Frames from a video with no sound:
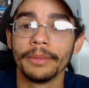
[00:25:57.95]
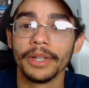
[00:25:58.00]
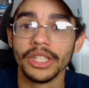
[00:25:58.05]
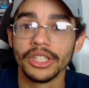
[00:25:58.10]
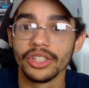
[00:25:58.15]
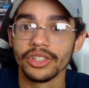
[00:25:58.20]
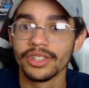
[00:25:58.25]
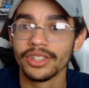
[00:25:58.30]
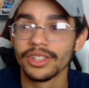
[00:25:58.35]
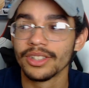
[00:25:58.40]
but
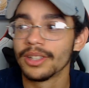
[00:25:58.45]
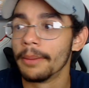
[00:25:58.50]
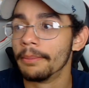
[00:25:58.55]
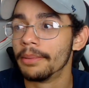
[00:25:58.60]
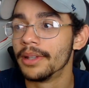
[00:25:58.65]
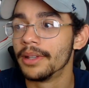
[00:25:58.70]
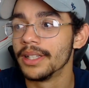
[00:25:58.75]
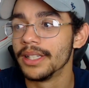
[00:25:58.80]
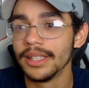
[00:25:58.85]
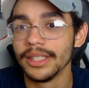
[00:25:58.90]
just
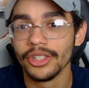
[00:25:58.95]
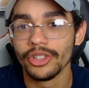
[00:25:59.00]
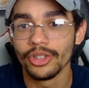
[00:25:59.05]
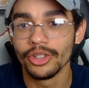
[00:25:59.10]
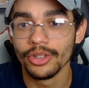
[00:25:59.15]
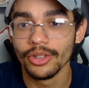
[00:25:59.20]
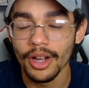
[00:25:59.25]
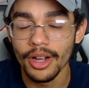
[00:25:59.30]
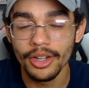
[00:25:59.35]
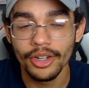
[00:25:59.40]
completely
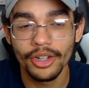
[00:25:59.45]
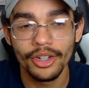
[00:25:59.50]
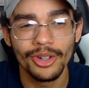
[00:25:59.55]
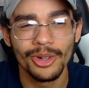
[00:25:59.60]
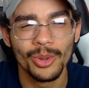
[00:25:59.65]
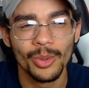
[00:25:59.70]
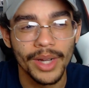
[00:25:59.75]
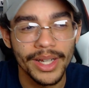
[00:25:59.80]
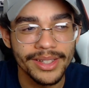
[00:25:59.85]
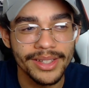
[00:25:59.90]
stronger,
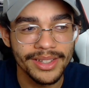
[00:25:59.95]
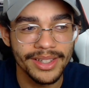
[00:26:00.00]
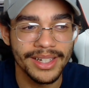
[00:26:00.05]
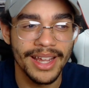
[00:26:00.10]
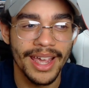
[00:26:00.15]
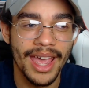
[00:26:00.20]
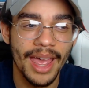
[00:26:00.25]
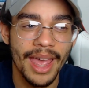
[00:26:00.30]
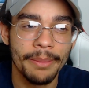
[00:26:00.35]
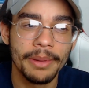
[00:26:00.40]
or what's going
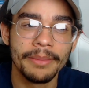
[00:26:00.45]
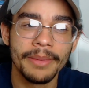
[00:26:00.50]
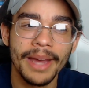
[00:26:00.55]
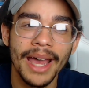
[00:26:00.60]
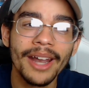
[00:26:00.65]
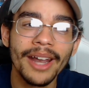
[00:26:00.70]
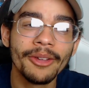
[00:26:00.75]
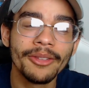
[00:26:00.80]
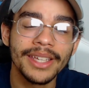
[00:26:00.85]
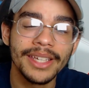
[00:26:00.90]
to happen. But
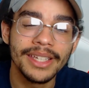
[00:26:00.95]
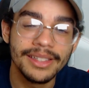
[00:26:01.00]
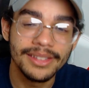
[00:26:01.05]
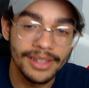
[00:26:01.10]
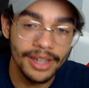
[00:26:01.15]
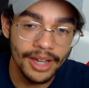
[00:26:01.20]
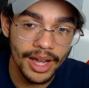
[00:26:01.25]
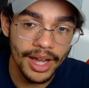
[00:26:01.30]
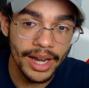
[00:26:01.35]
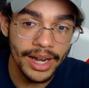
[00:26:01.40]
I don't think
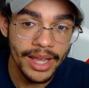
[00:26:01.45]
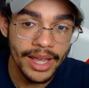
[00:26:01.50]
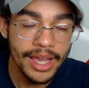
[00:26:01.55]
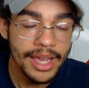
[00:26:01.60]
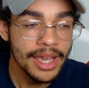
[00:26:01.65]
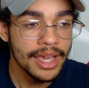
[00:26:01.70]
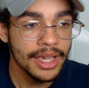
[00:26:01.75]
he's gone.